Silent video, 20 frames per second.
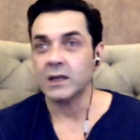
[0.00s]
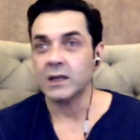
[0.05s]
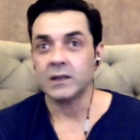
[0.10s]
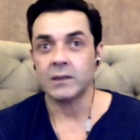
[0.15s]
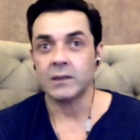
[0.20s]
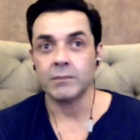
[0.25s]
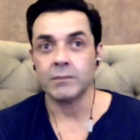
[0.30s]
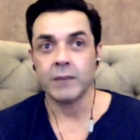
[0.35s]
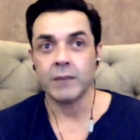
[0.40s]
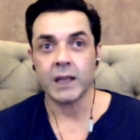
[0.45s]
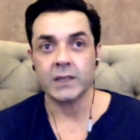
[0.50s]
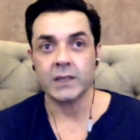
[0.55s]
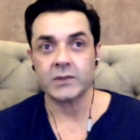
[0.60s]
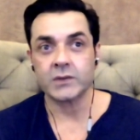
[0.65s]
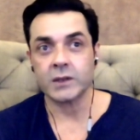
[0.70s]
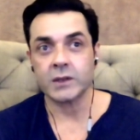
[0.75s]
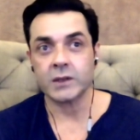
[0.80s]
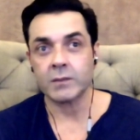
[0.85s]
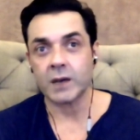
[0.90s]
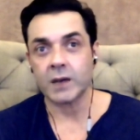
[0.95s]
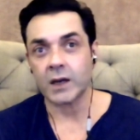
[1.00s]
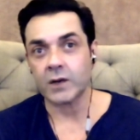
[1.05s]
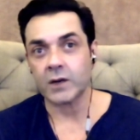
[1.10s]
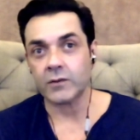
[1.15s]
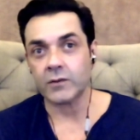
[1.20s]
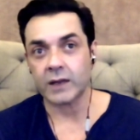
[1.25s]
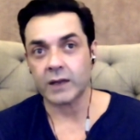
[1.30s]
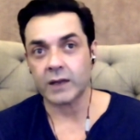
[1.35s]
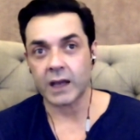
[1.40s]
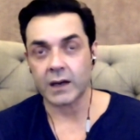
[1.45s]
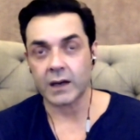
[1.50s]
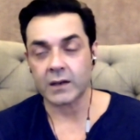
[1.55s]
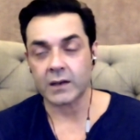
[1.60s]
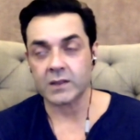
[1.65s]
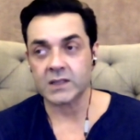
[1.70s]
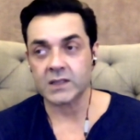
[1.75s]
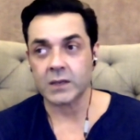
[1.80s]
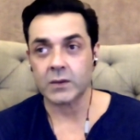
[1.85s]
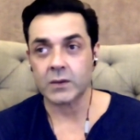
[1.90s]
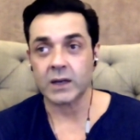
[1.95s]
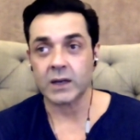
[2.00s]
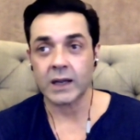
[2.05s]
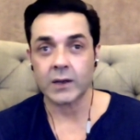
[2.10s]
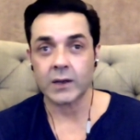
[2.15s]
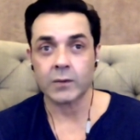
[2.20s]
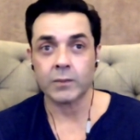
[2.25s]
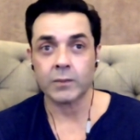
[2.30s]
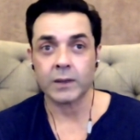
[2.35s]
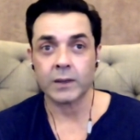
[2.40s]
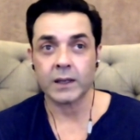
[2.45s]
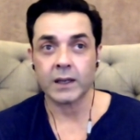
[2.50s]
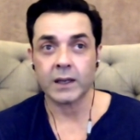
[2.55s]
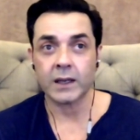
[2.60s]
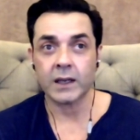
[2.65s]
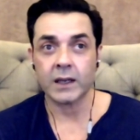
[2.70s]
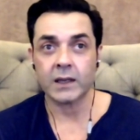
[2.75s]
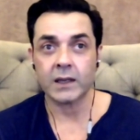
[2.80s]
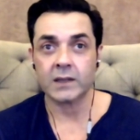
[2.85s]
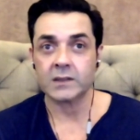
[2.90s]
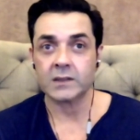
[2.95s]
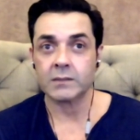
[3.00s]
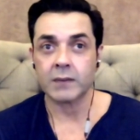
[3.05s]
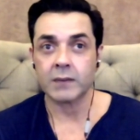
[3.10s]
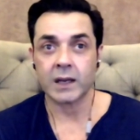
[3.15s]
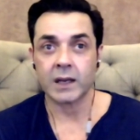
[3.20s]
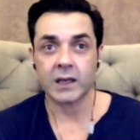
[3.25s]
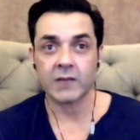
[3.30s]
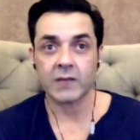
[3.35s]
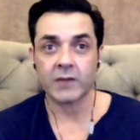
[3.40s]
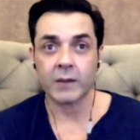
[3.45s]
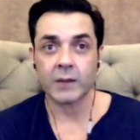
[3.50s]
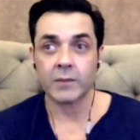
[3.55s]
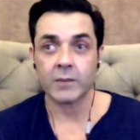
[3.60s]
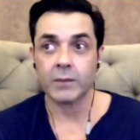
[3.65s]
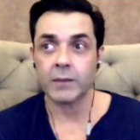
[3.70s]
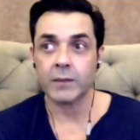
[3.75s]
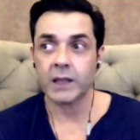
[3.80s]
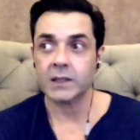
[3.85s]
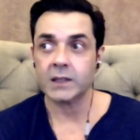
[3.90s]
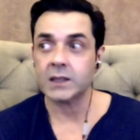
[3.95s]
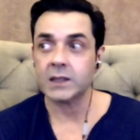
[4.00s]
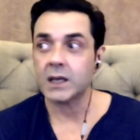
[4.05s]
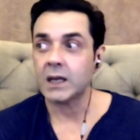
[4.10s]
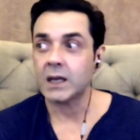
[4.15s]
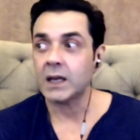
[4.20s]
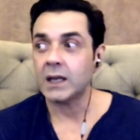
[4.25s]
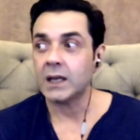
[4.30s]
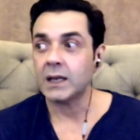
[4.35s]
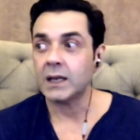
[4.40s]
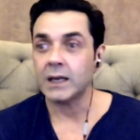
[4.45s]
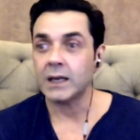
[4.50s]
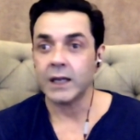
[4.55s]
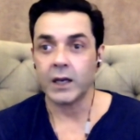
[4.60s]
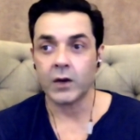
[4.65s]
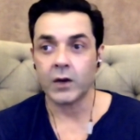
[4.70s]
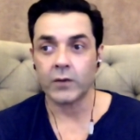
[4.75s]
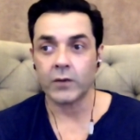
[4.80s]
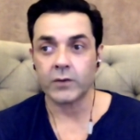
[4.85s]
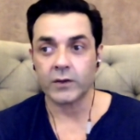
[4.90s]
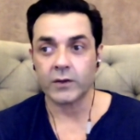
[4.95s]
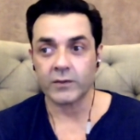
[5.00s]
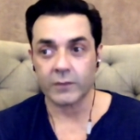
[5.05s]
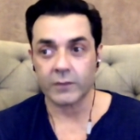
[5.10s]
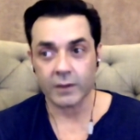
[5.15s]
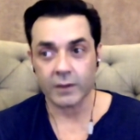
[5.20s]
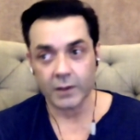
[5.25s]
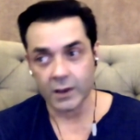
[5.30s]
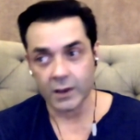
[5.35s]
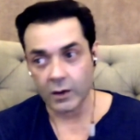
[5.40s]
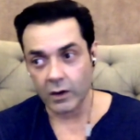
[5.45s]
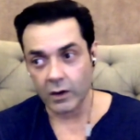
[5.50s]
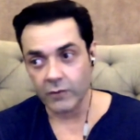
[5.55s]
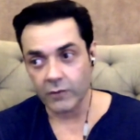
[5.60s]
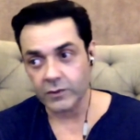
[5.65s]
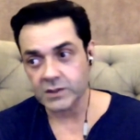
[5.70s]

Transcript: the mainstream kind of characters I would like to play. It doesn't matter if I'm the main lead of the of